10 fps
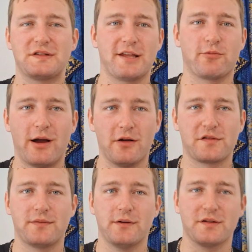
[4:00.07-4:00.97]
South
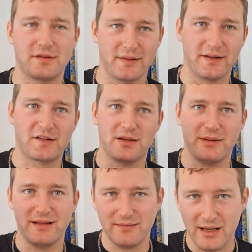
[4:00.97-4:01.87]
Wales first, and then it's going to
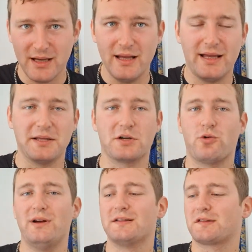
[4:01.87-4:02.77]
be in
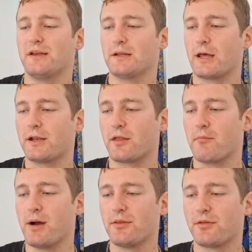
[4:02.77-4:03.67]
Queensland later the
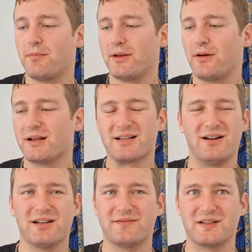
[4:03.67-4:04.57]
month. But I
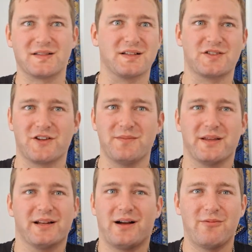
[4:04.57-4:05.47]
kind of just assumed
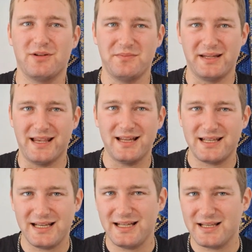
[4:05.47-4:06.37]
that I wouldn't be
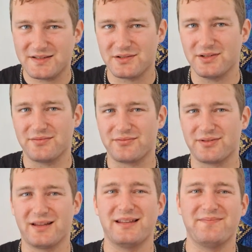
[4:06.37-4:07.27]
getting any sort of
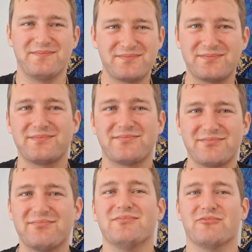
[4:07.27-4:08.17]
really,
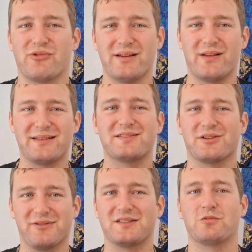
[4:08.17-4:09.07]
like
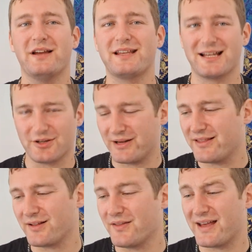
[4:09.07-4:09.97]
sort of this weekend or
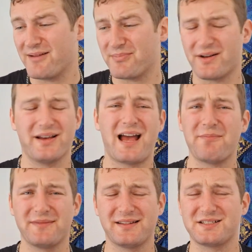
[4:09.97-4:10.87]
anything like that. But I
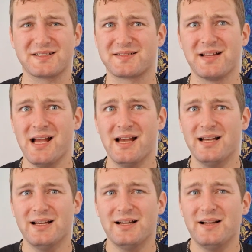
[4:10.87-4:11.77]
happened to just
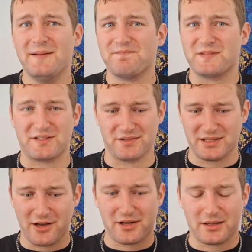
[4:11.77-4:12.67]
sort
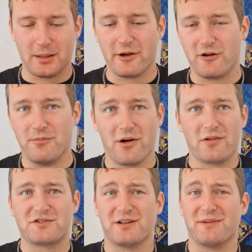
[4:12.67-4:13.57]
of go to the local
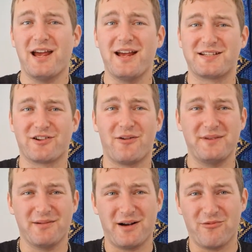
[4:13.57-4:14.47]
bottle
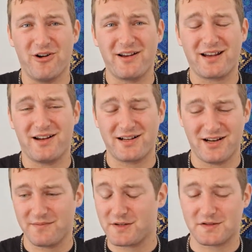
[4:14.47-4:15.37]
shop near my work and I
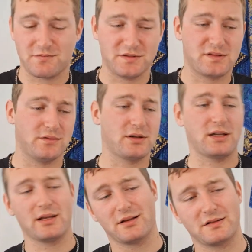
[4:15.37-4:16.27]
kind of just was
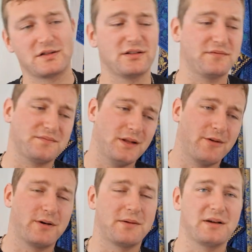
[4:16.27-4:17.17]
looking at sort of, you
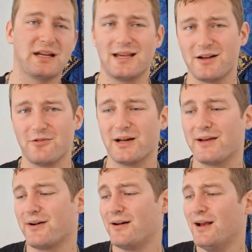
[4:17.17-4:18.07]
know, what I'm going to get or
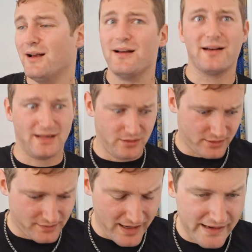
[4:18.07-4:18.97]
whatever. And I
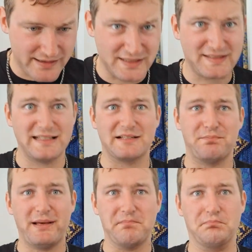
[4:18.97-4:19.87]
look down, I just see these
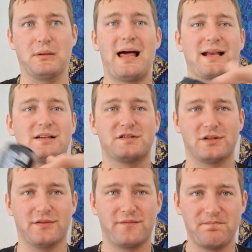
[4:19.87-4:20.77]
big black
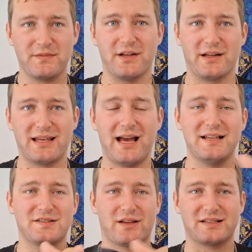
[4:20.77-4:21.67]
sort of, you know,
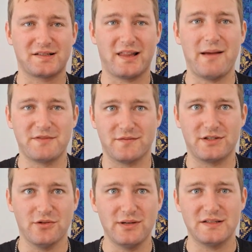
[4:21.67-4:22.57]
case like slabs of
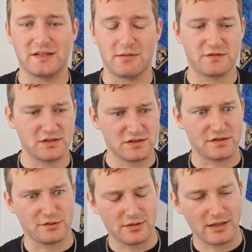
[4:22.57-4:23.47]
Tooheys and I'm sort of
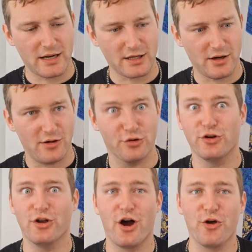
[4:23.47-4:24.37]
just looking at it
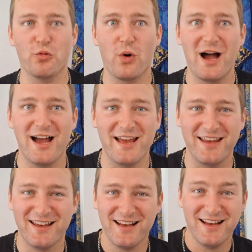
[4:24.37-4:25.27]
going, no
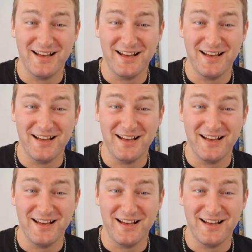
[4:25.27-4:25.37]
way.